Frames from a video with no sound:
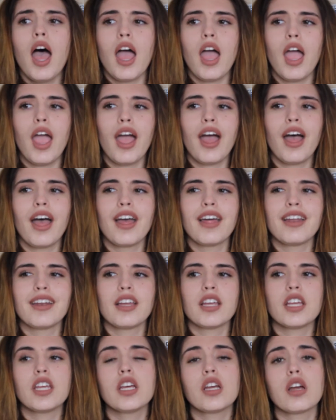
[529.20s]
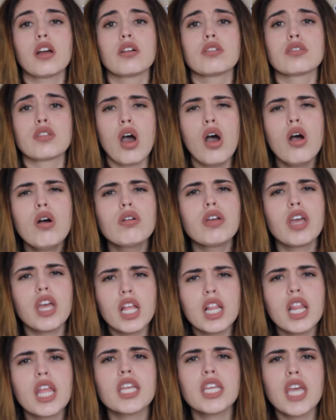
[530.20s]
And he goes,
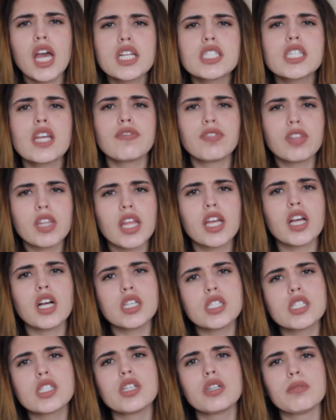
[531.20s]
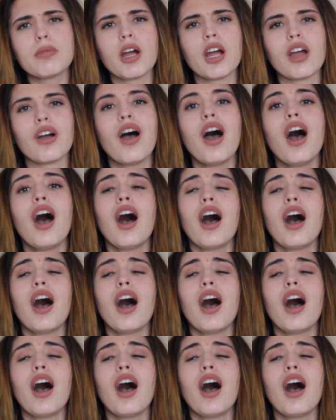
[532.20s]
okay, like, yeah, definitely, like, I'll see you tomorrow.